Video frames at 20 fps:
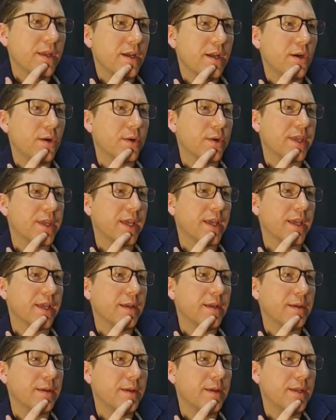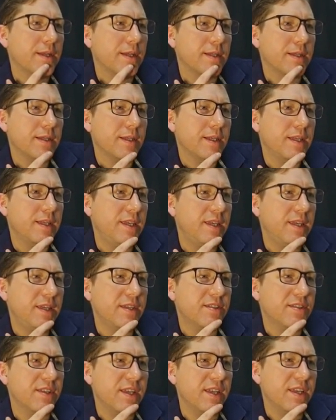Okay. He
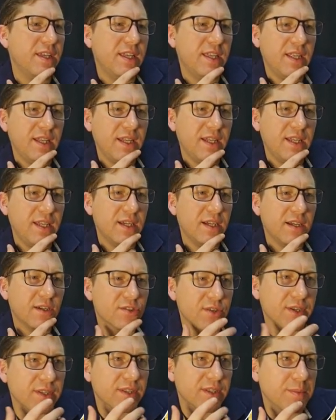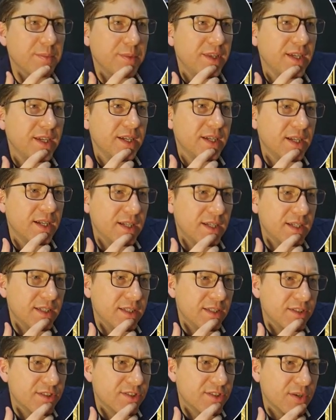is in. Sorry, let me
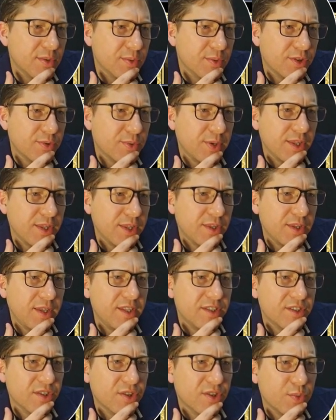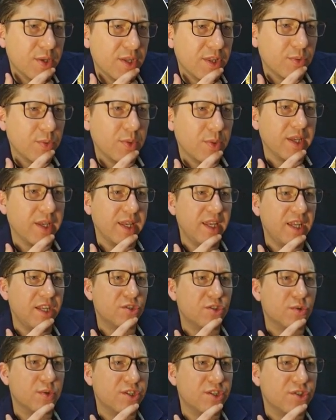start with 3. He's a 3/3.
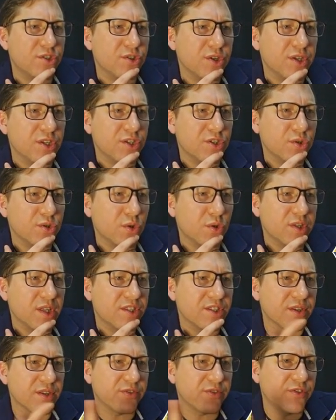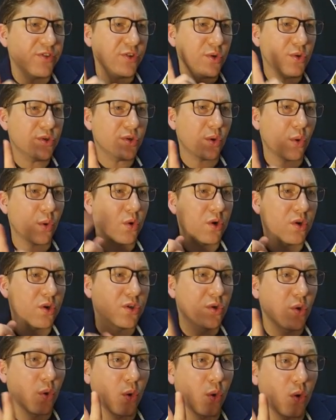Each creature you control that's a food or
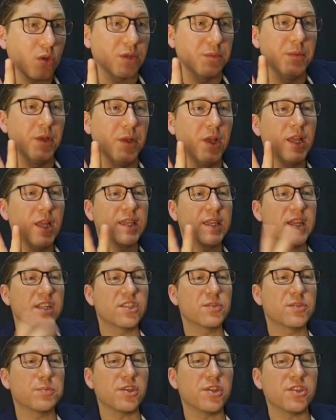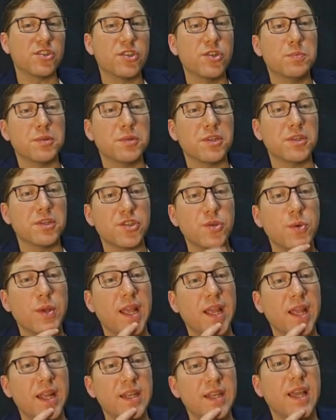golem gets +2/+2
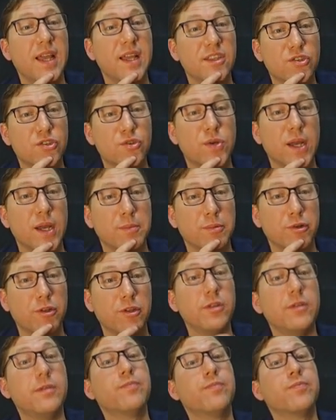and has trample.